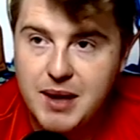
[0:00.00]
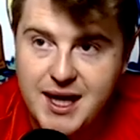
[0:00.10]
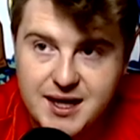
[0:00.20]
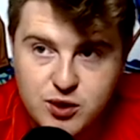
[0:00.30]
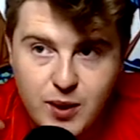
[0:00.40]

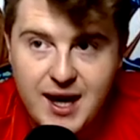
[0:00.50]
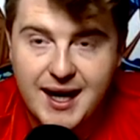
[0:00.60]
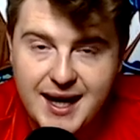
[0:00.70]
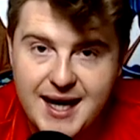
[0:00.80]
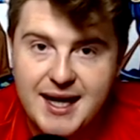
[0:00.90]
Players who
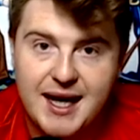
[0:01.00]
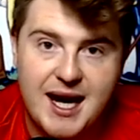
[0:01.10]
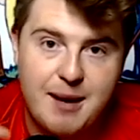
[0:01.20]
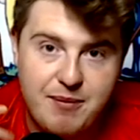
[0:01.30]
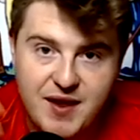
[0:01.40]
aren't getting a
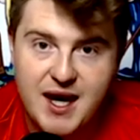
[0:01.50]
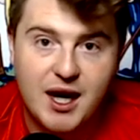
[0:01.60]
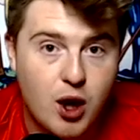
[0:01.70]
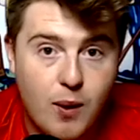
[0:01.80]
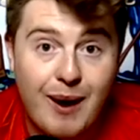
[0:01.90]
game,
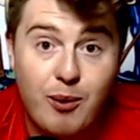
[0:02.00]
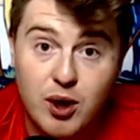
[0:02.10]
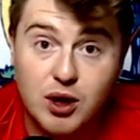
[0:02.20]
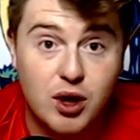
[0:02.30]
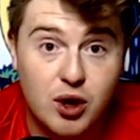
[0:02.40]
they go
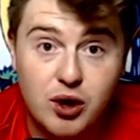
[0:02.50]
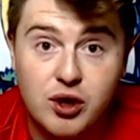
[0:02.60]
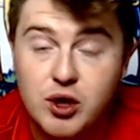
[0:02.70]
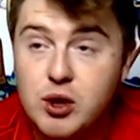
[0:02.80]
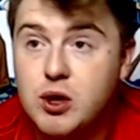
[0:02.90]
out on
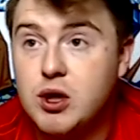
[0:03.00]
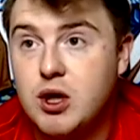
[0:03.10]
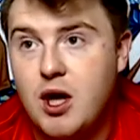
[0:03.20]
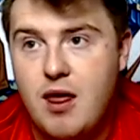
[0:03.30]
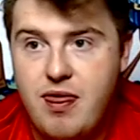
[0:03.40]
loan,
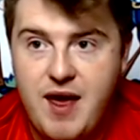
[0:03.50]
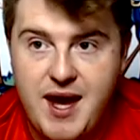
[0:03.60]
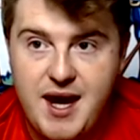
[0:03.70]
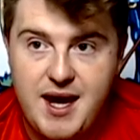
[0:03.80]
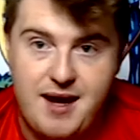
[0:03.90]

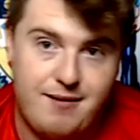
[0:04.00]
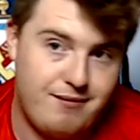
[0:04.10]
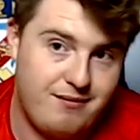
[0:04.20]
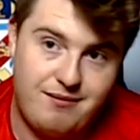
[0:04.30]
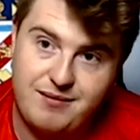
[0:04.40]

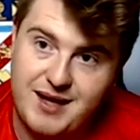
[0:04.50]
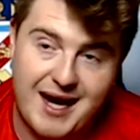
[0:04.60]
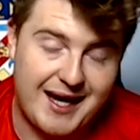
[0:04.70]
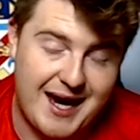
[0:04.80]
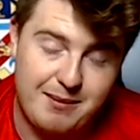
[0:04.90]
they
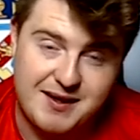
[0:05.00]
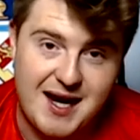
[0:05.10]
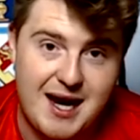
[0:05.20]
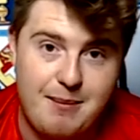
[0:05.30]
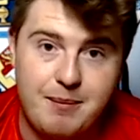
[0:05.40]
get game
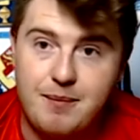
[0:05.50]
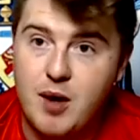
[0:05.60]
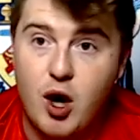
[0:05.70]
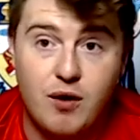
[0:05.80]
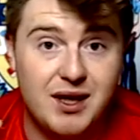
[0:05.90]
time,
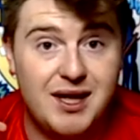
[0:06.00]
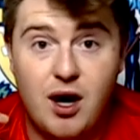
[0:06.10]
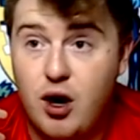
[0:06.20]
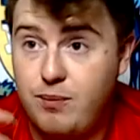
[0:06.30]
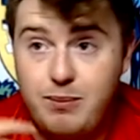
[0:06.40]
or at
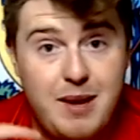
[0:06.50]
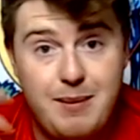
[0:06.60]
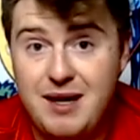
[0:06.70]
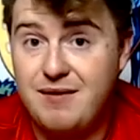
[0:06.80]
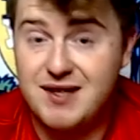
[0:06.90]
least, or
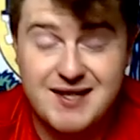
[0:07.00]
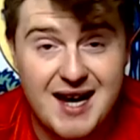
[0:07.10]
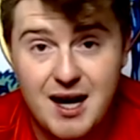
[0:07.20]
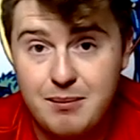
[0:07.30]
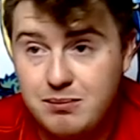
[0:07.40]
maybe even
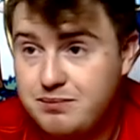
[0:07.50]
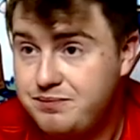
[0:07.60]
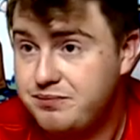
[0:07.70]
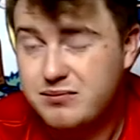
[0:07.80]
sell them,